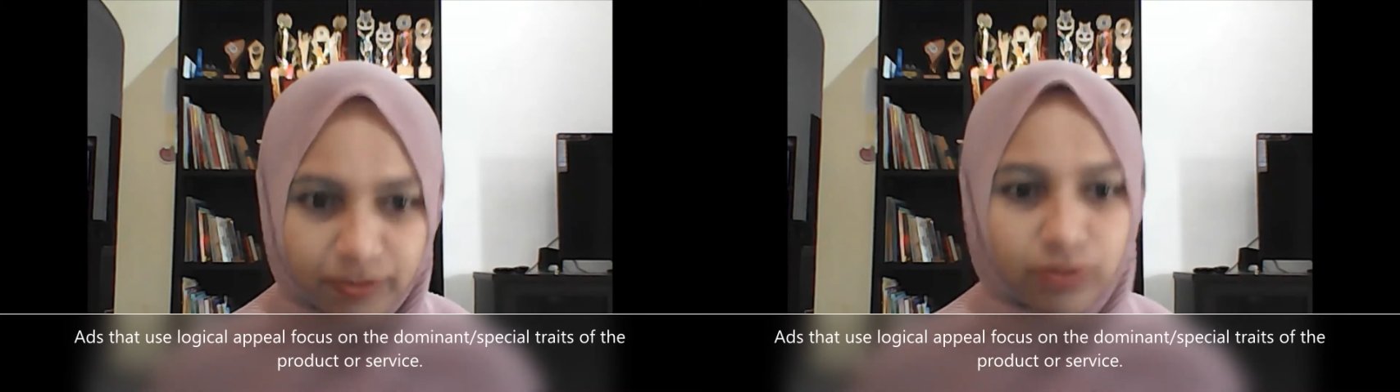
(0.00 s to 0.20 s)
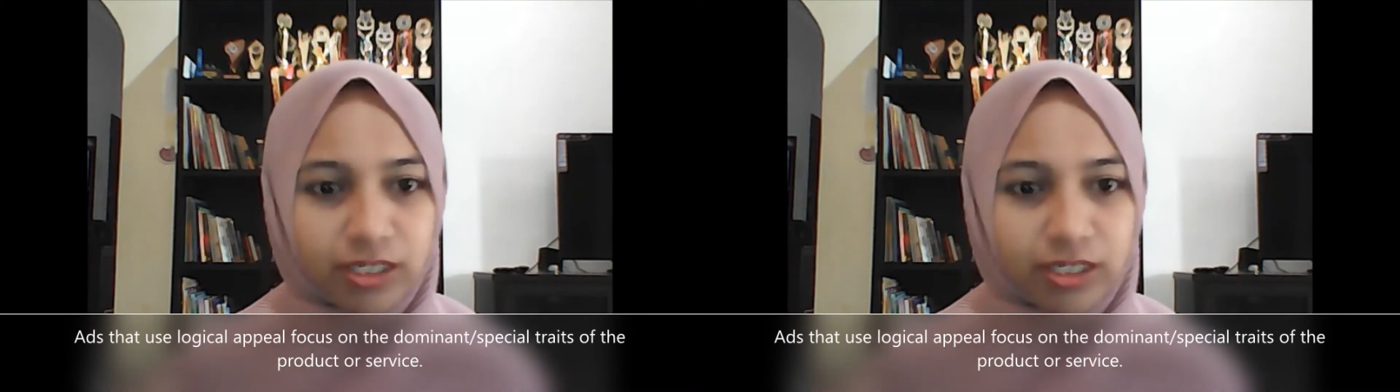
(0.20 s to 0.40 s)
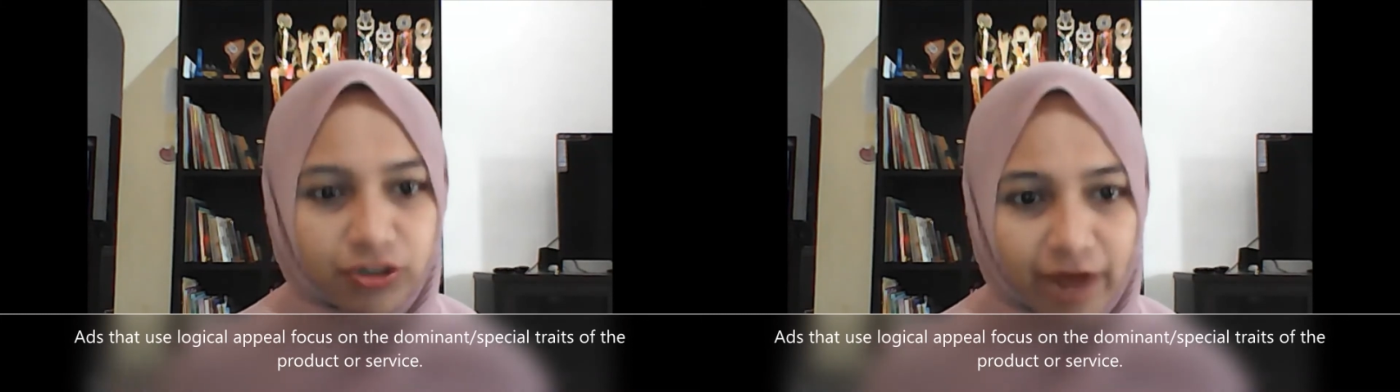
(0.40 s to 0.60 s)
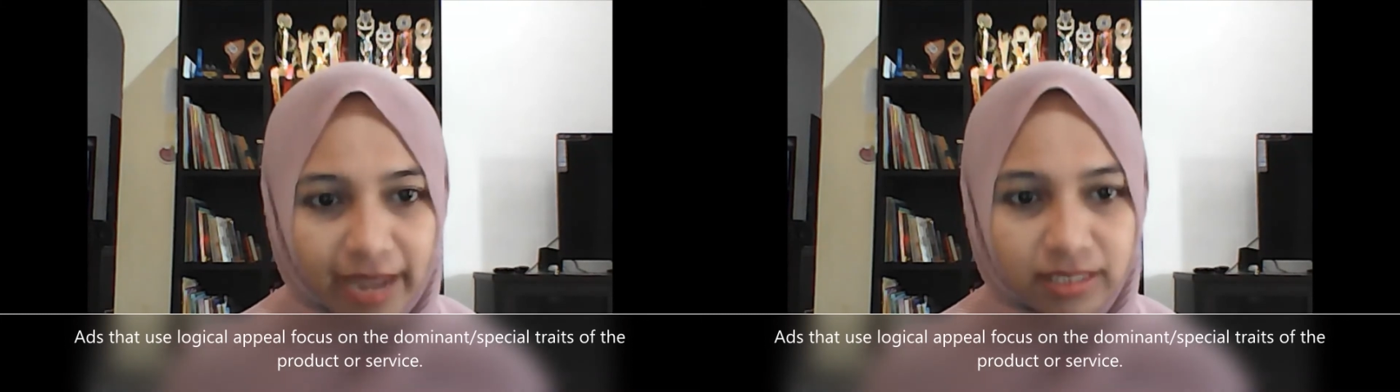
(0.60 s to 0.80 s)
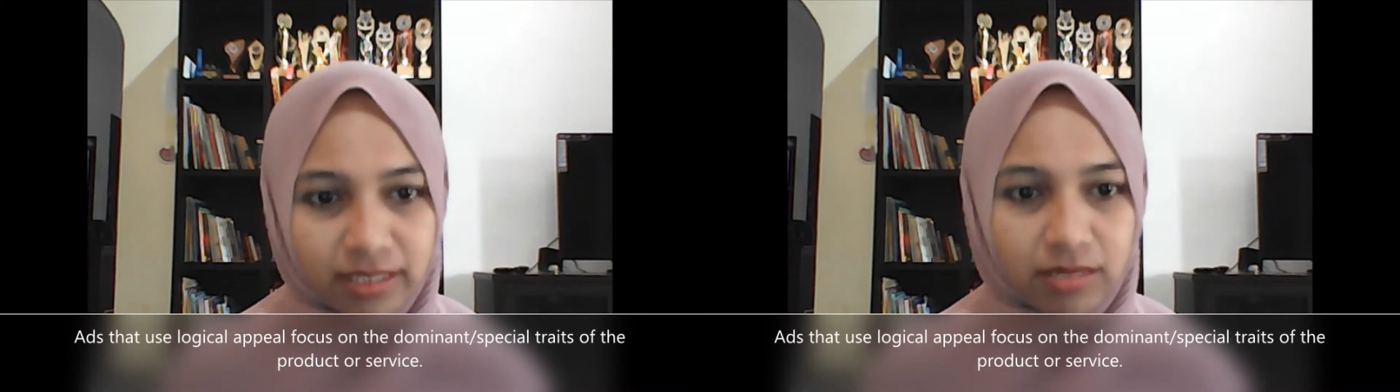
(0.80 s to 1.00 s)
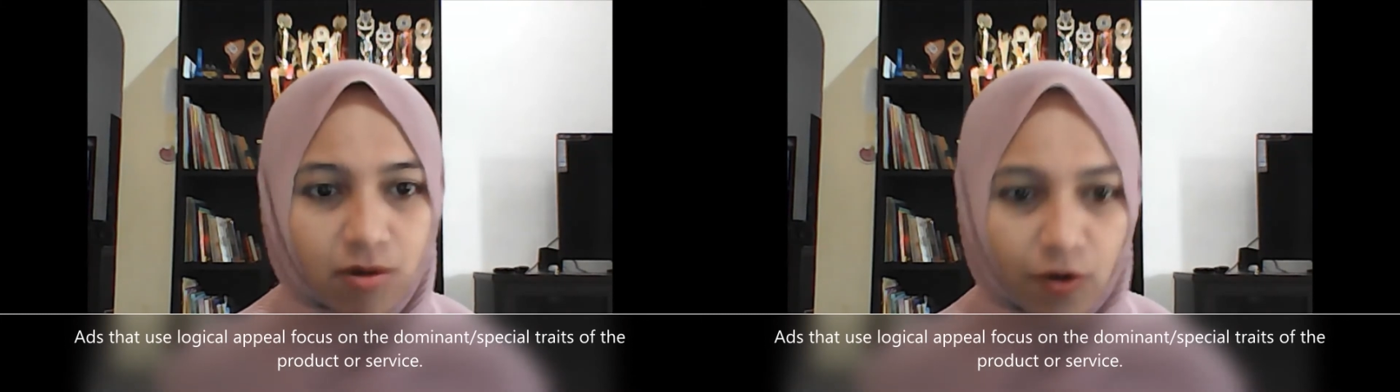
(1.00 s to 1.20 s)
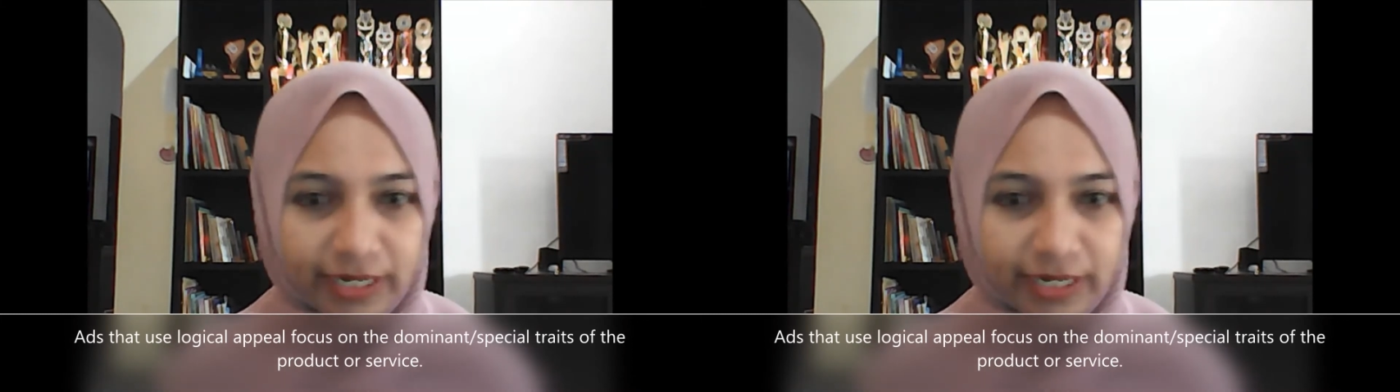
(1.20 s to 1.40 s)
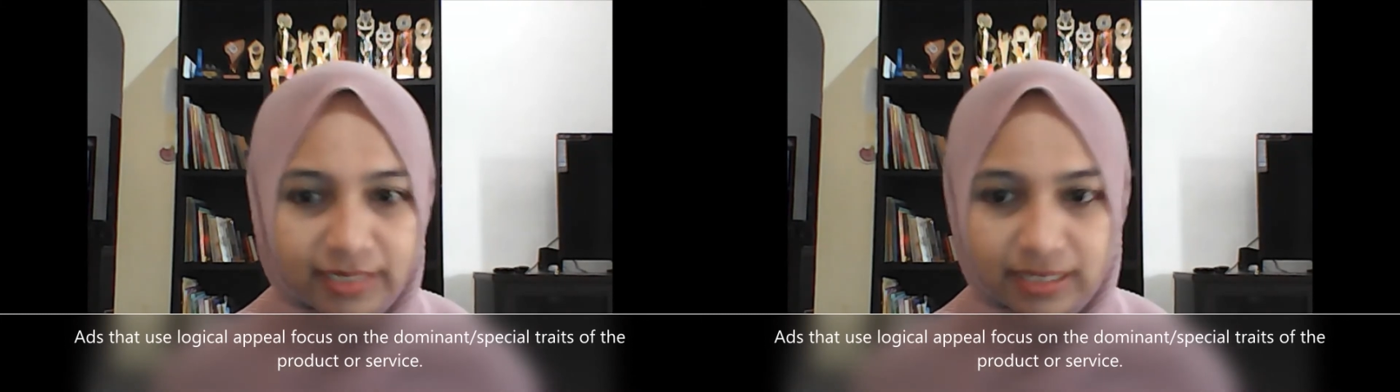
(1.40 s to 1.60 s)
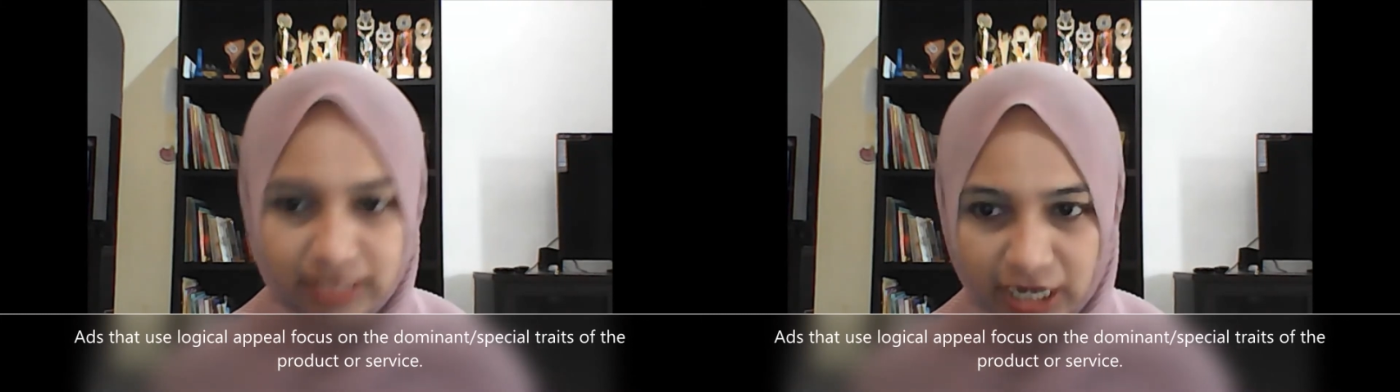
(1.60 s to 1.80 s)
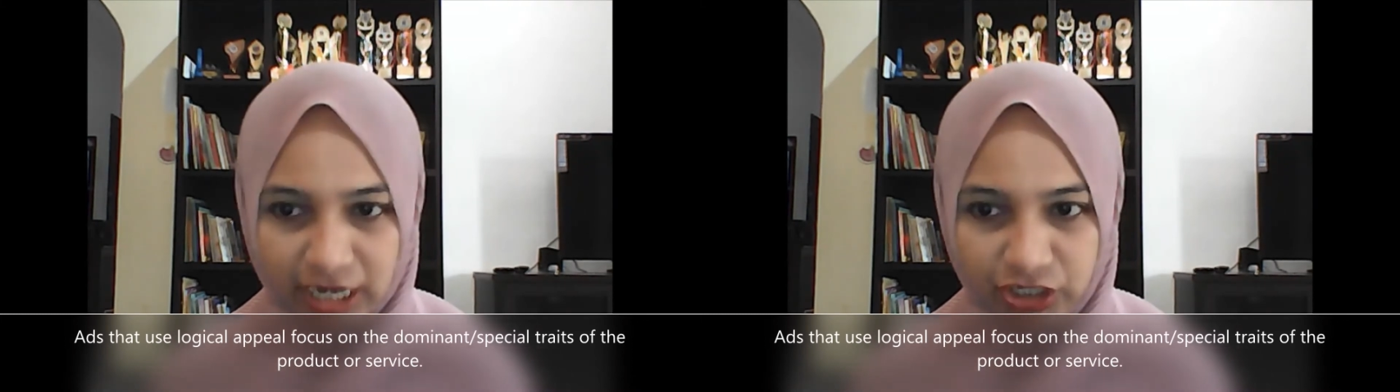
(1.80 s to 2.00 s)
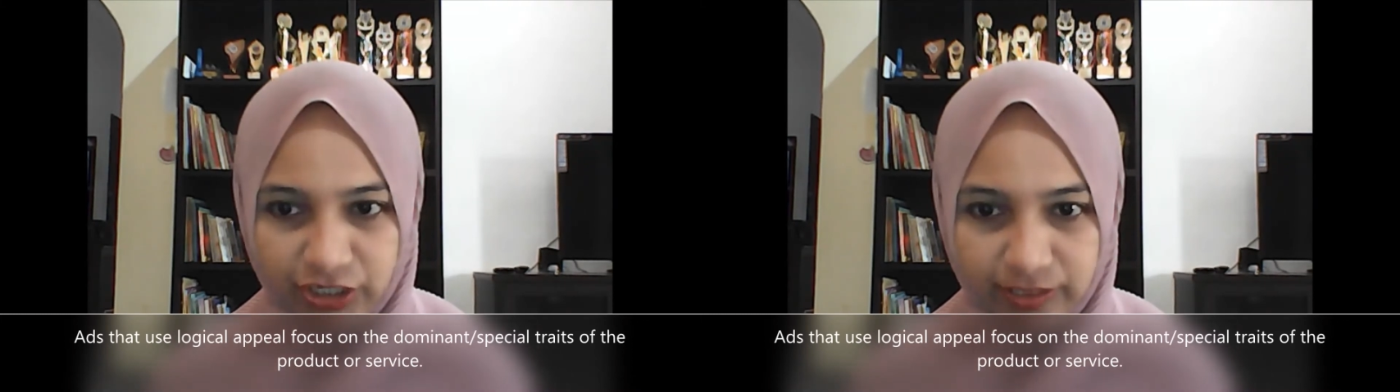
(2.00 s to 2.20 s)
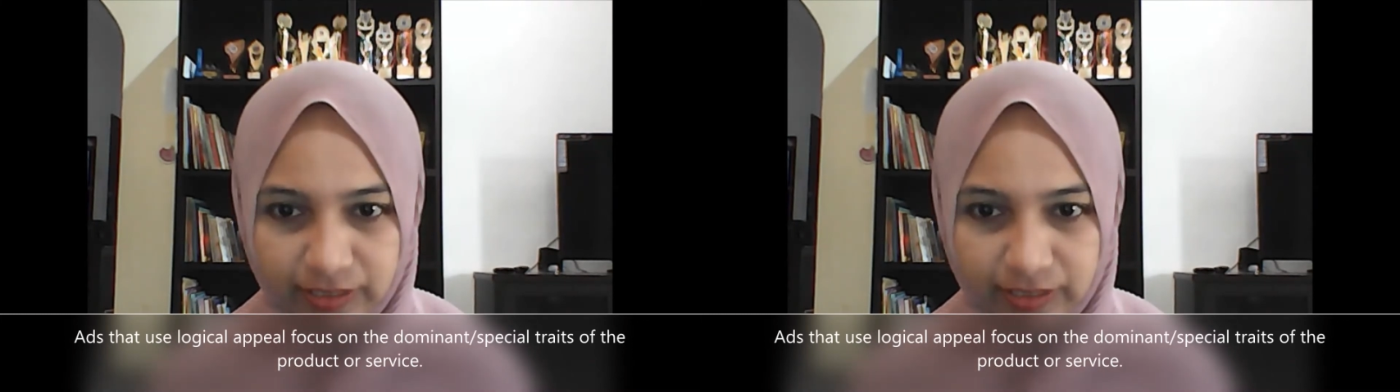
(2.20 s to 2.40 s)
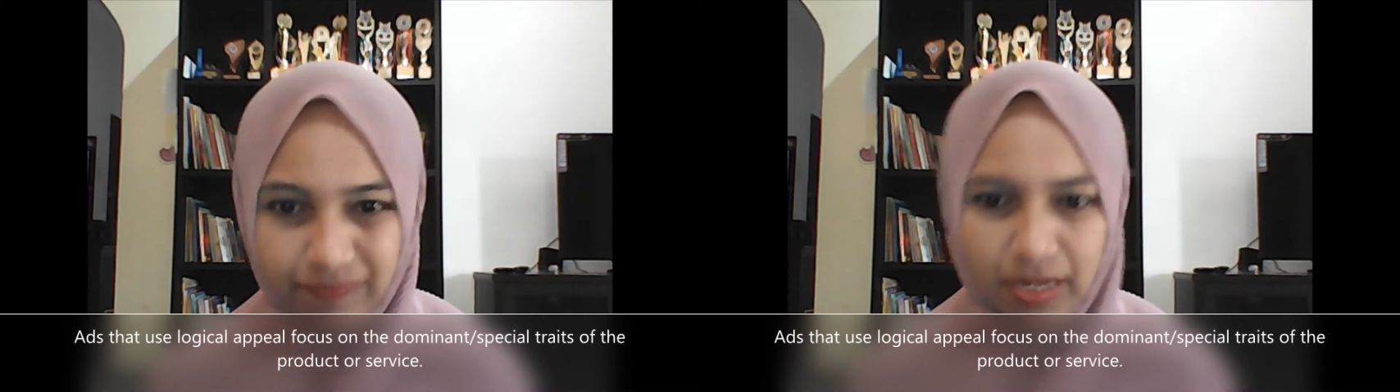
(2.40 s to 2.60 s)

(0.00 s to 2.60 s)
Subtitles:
to attract audience attentions.